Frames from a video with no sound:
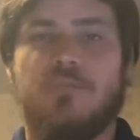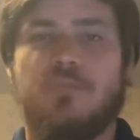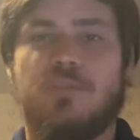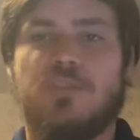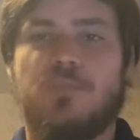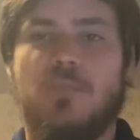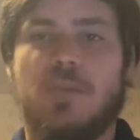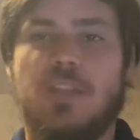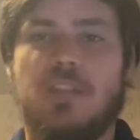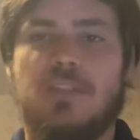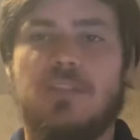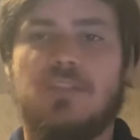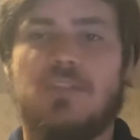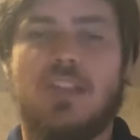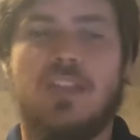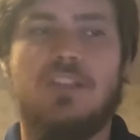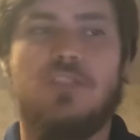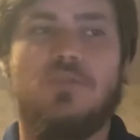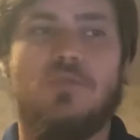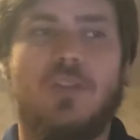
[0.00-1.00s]
which means
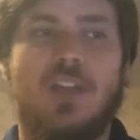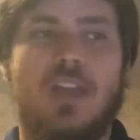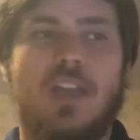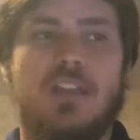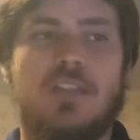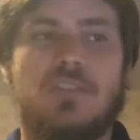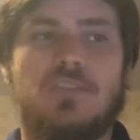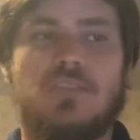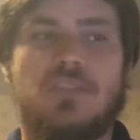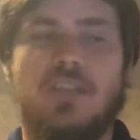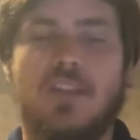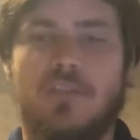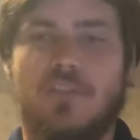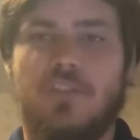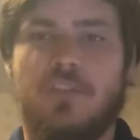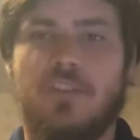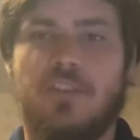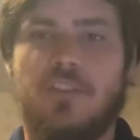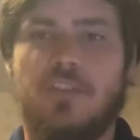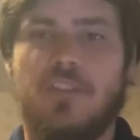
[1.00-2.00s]
they dressed
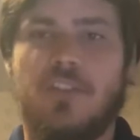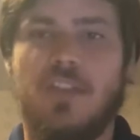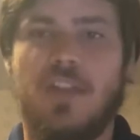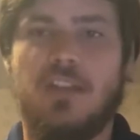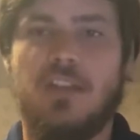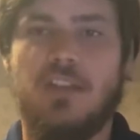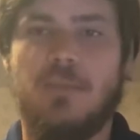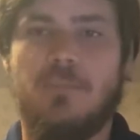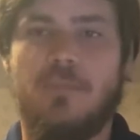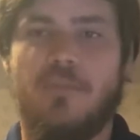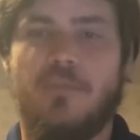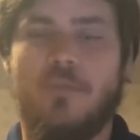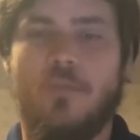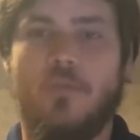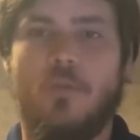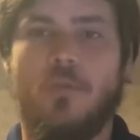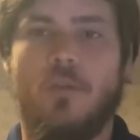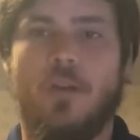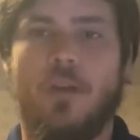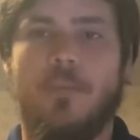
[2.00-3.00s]
differently than they did
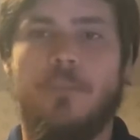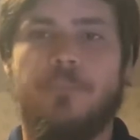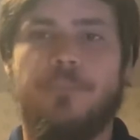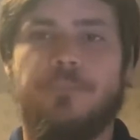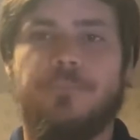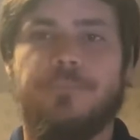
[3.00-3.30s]
before.